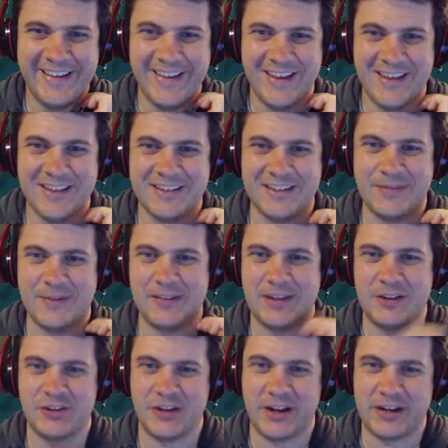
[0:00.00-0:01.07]
Something that
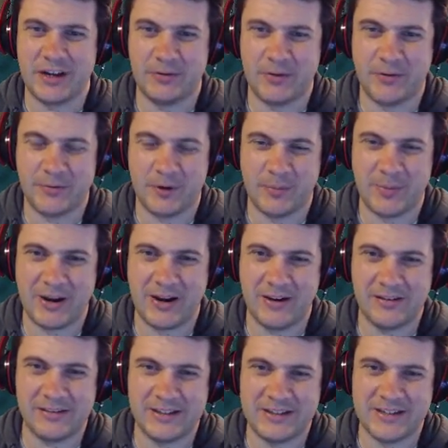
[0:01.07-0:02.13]
Johnny and River
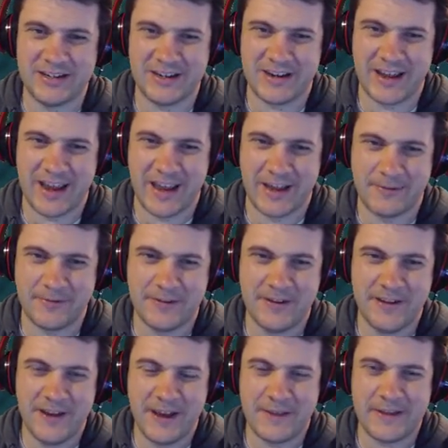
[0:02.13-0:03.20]
apparently didn't have.
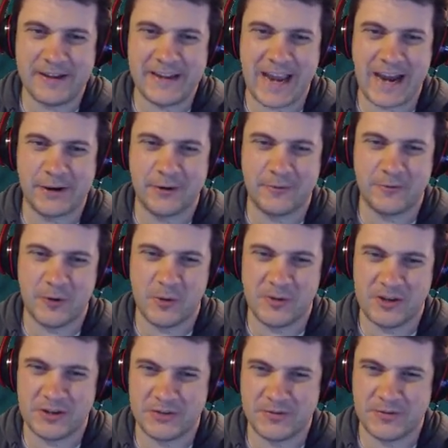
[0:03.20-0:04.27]
I think acrophobia
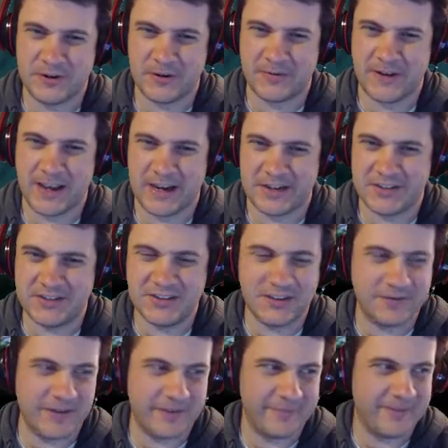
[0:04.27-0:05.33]
is fear of heights,
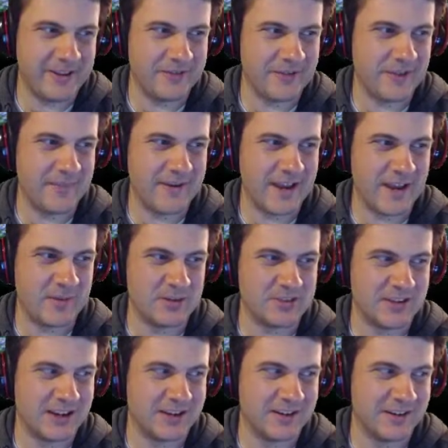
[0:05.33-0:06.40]
if I'm not
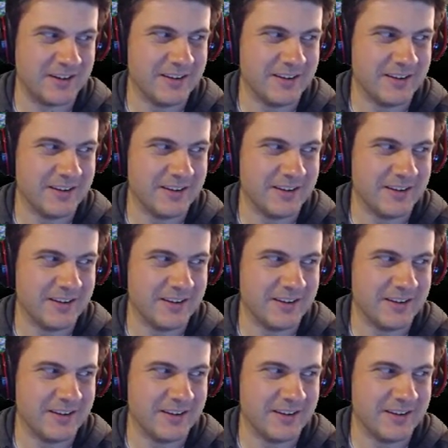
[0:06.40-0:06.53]
mistaken.